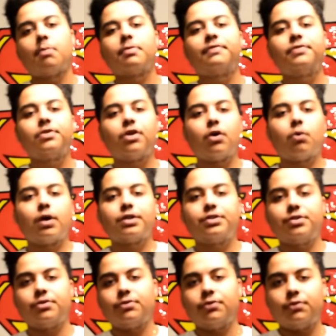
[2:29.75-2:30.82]
If you don't want
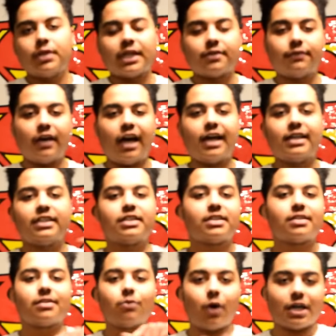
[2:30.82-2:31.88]
to, that's fine.
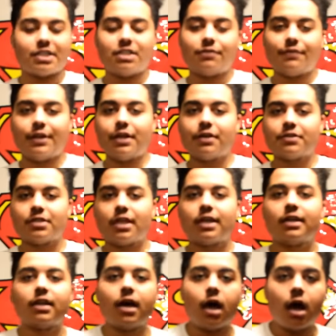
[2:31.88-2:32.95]
Just watch these videos
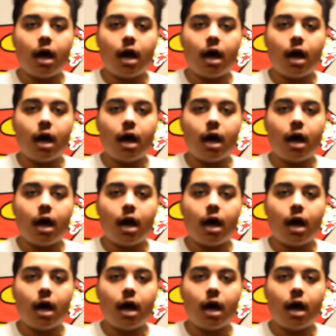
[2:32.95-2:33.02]
then.